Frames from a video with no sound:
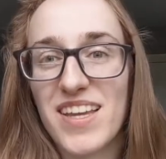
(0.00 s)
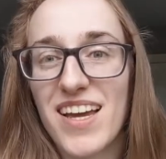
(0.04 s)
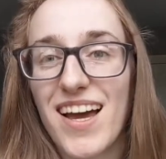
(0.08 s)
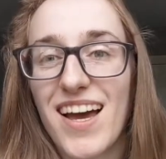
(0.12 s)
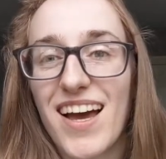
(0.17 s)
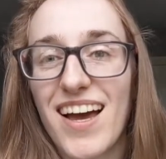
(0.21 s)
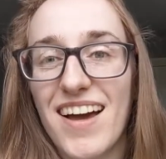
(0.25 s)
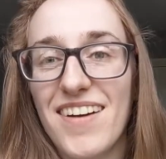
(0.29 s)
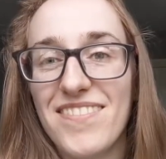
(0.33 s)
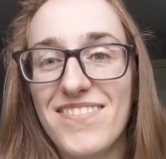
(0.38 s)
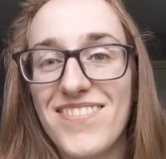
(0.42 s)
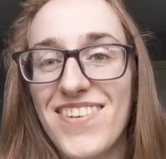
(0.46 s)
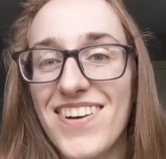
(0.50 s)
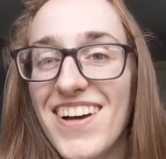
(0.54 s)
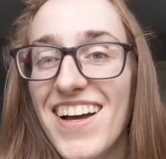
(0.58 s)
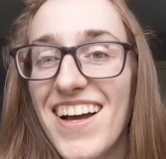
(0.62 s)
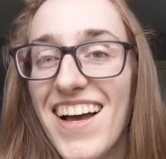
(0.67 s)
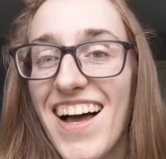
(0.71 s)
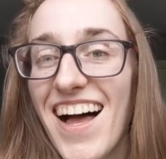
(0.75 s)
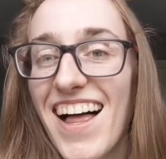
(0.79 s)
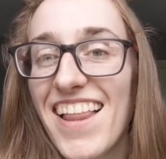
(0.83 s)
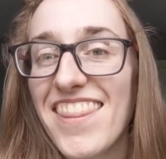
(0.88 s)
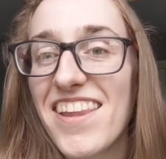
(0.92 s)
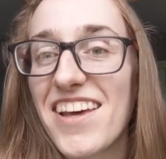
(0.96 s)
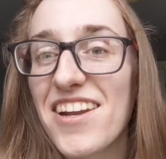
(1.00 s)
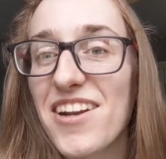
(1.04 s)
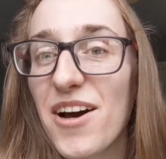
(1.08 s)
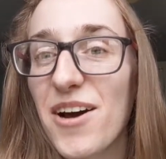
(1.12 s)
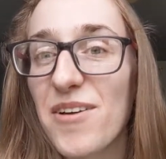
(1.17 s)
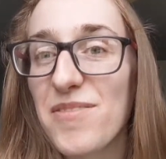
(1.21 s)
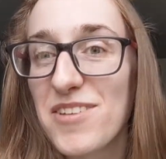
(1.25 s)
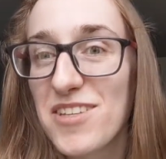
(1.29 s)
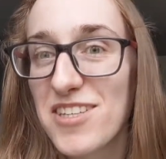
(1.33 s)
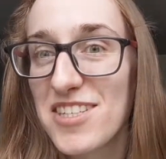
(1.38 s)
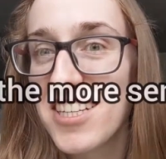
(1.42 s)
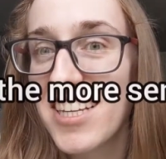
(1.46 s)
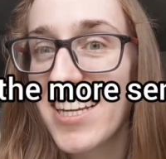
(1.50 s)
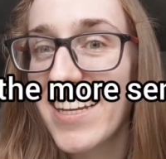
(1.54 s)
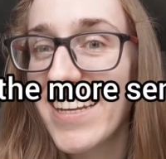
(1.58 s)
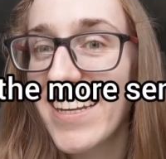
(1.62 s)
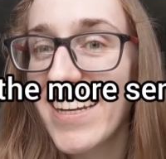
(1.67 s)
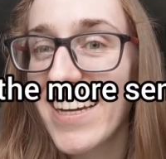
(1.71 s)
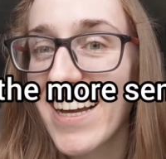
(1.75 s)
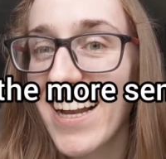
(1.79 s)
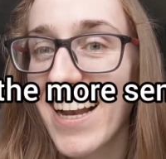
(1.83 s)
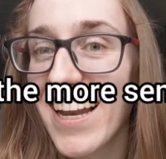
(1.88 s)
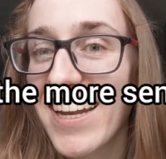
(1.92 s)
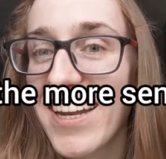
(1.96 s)
And then I'm the
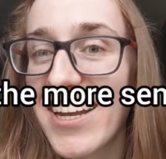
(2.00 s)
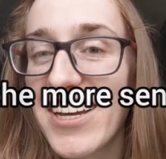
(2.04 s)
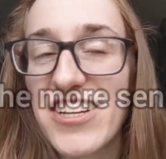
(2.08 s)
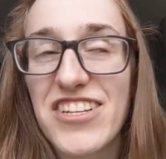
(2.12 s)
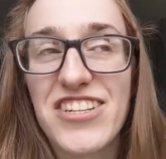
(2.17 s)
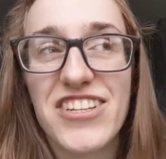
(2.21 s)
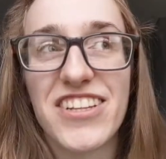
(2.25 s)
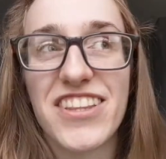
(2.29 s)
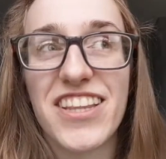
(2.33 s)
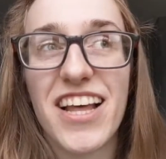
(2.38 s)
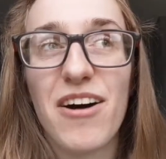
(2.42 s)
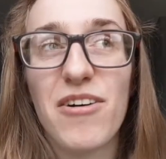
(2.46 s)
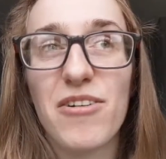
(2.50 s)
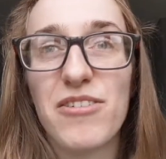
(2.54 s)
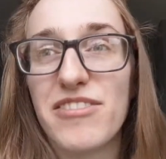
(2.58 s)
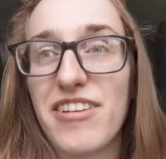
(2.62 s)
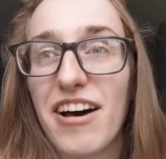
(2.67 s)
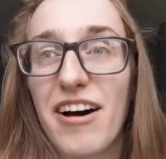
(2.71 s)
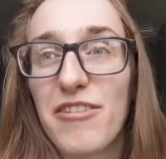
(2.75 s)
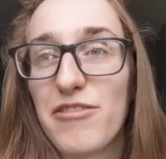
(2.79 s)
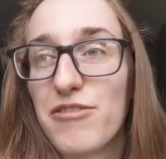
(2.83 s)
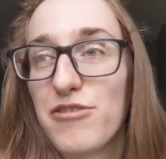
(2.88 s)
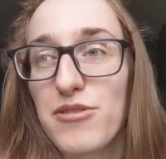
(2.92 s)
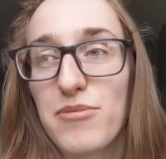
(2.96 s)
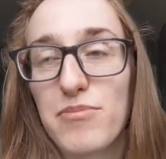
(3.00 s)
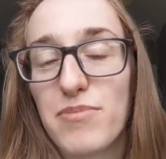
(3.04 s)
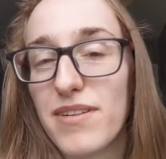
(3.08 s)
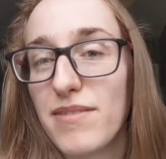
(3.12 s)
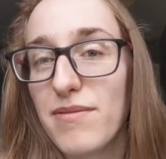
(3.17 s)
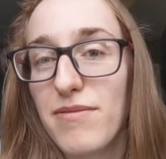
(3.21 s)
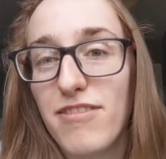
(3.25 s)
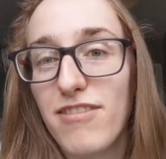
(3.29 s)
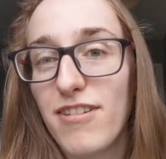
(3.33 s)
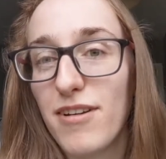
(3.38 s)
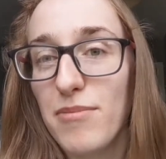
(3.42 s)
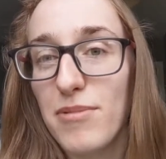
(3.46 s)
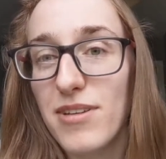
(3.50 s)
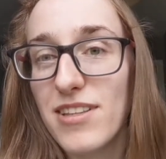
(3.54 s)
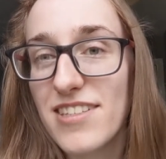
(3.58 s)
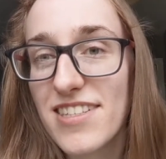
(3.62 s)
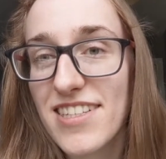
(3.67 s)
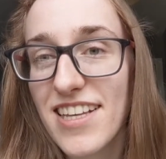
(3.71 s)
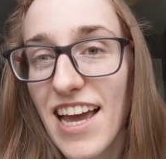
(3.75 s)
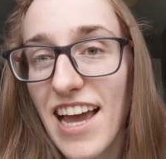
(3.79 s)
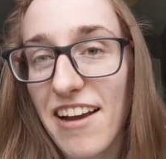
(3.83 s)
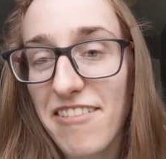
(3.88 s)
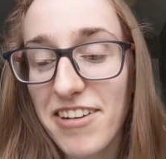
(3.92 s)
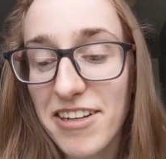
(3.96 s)
senior clinician, that would just be flipping
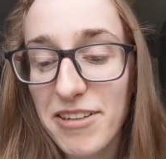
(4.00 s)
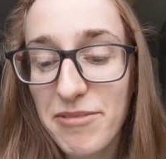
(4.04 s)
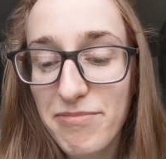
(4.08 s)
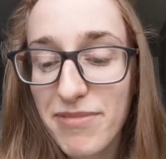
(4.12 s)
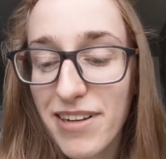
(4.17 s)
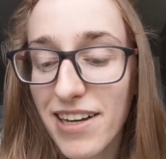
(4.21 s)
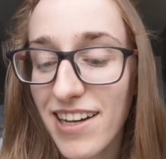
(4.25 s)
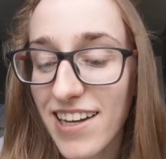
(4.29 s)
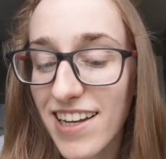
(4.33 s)
scary.